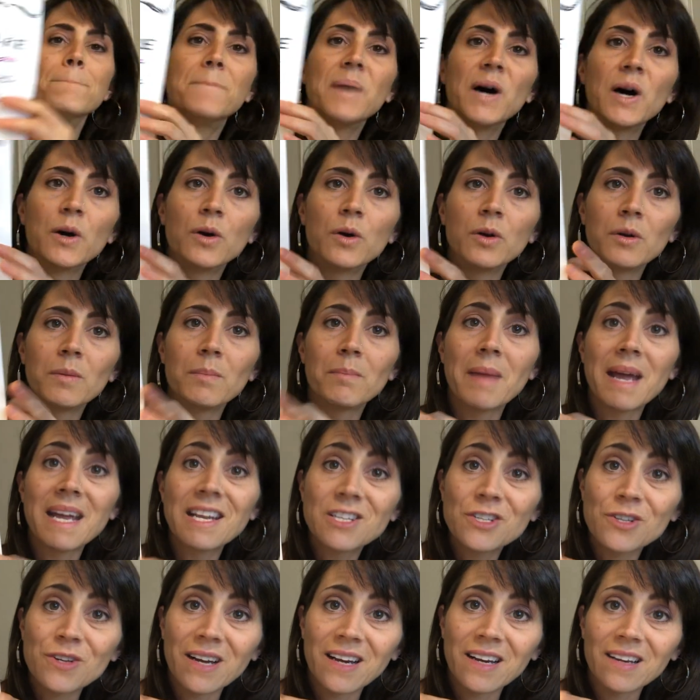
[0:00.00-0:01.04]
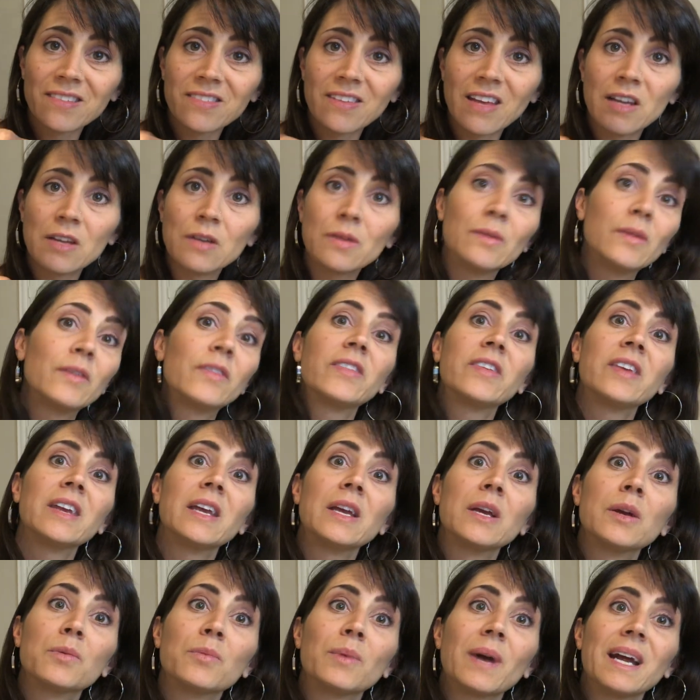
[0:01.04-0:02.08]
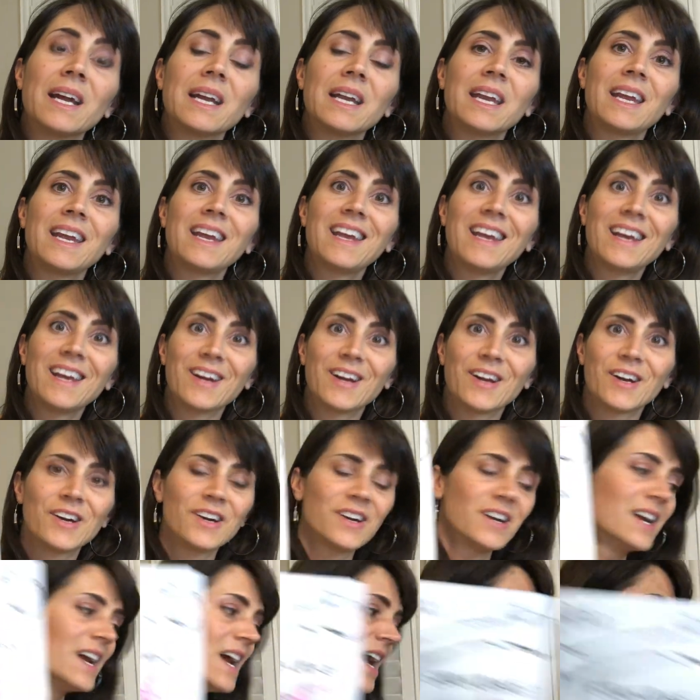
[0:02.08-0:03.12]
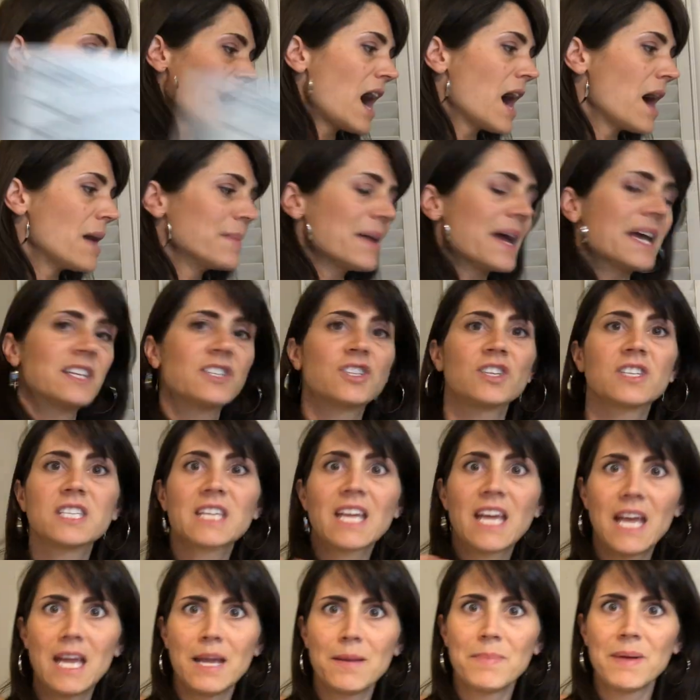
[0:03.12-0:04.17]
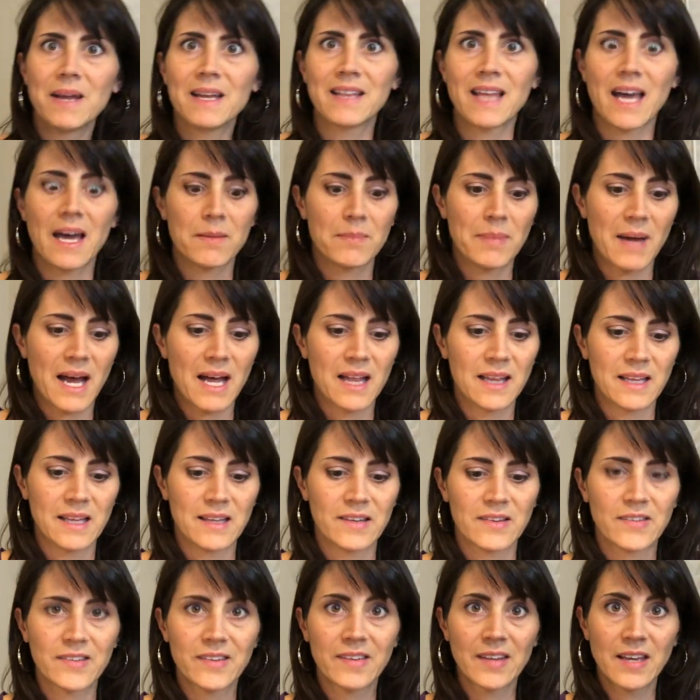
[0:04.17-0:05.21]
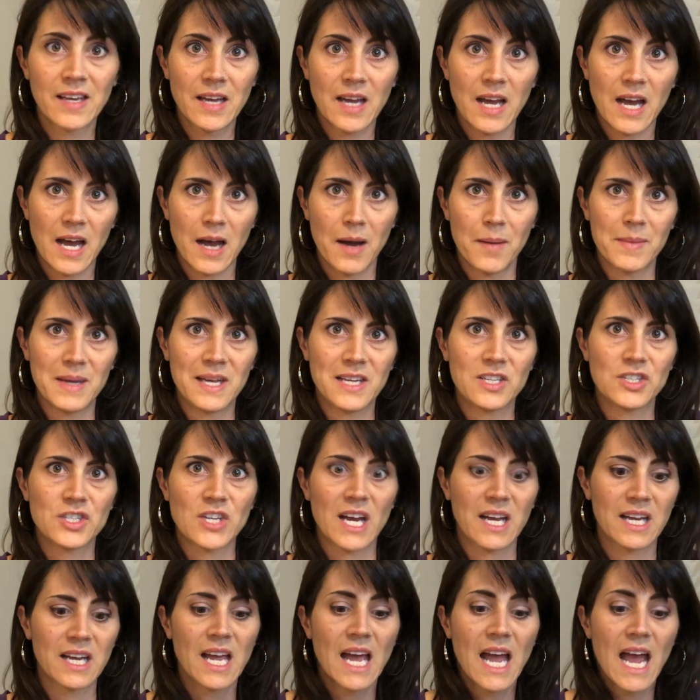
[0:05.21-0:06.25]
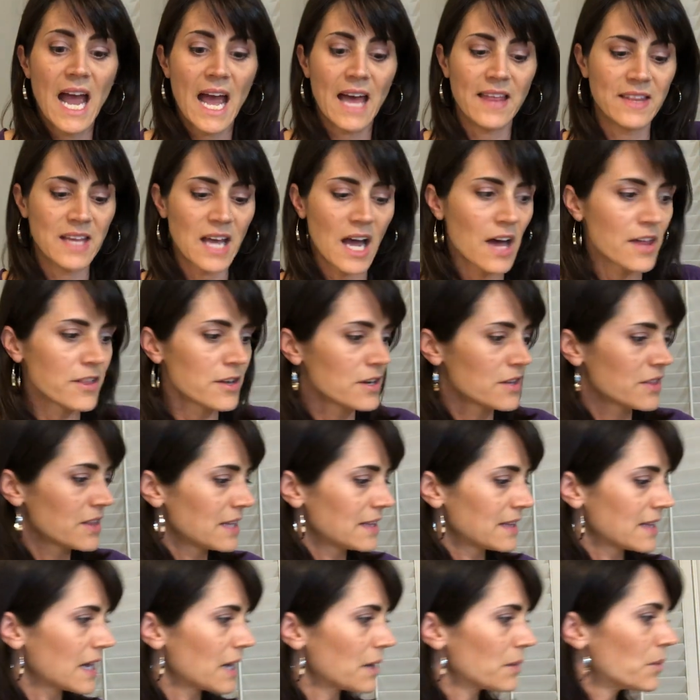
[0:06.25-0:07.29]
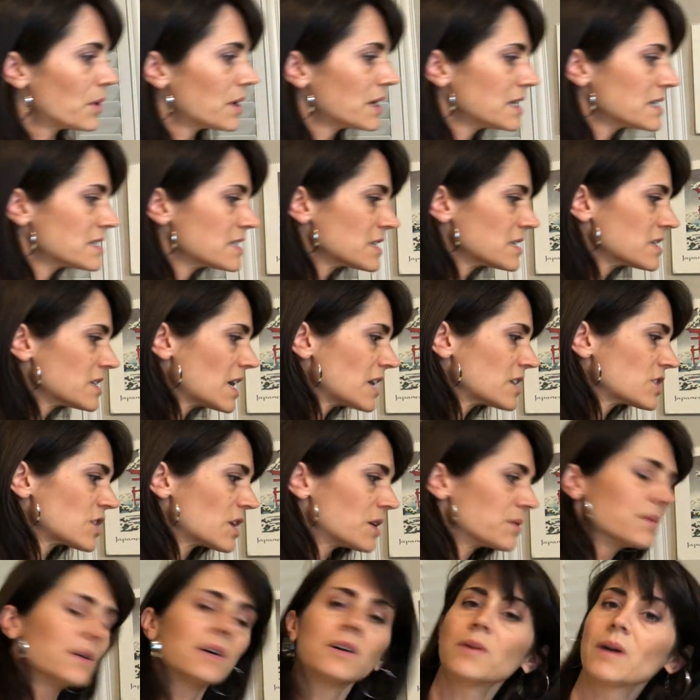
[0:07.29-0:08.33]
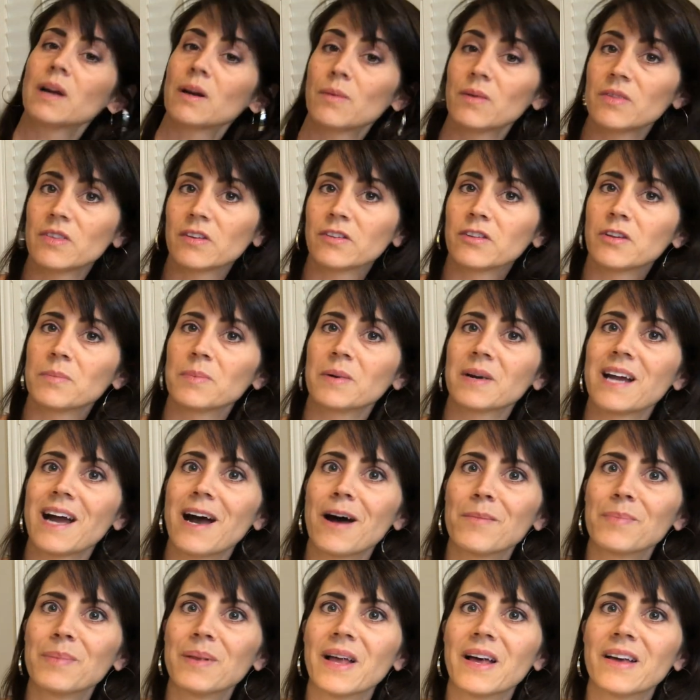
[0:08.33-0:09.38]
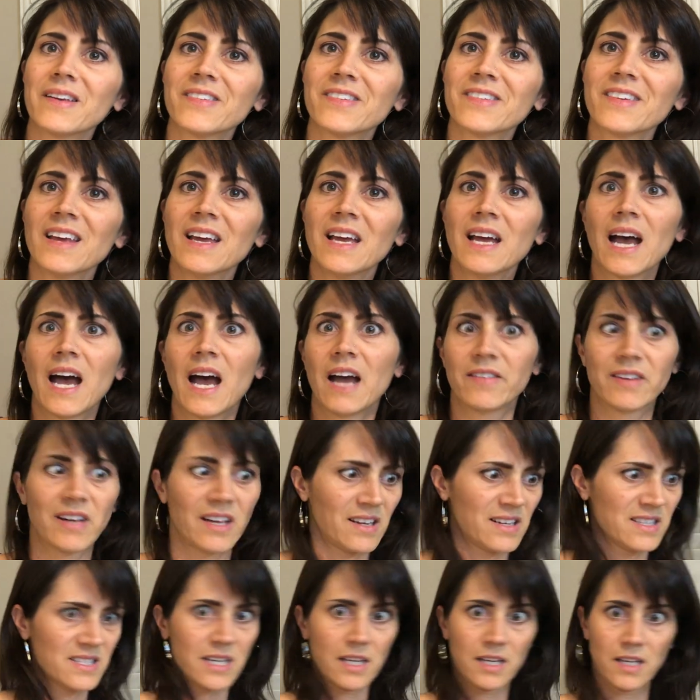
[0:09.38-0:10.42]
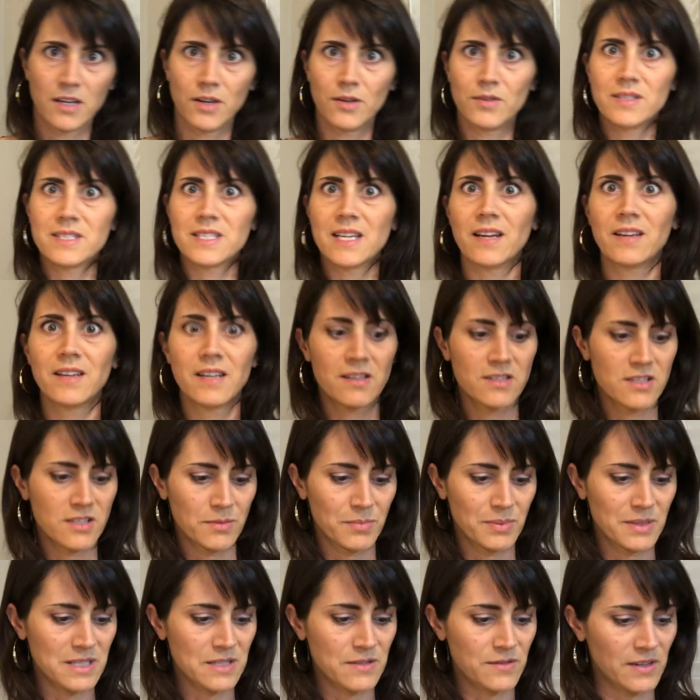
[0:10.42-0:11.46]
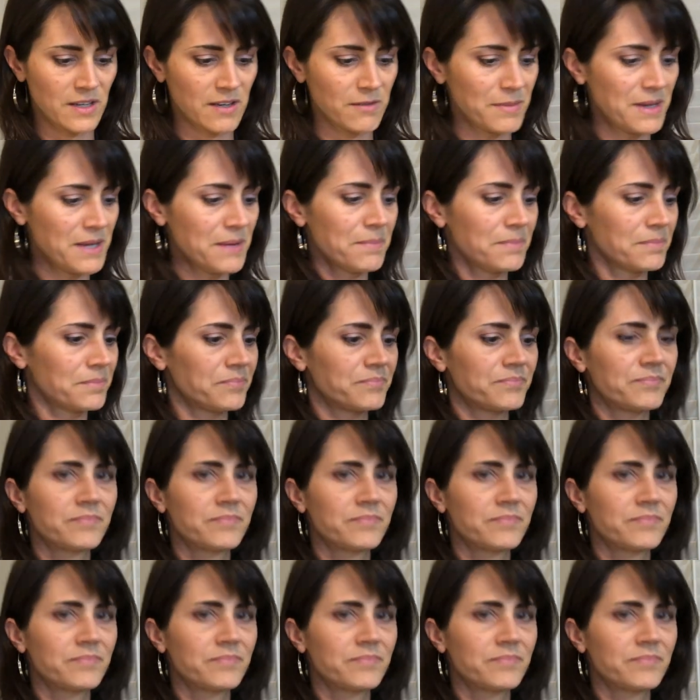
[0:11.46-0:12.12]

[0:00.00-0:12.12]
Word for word: bone matrix that you see right here um, and just keeping that balance um, in check. And the other thing that I wanted to touch on real quick with the SuperCal Plus, I've got a ton of notes down here, so please forgive me.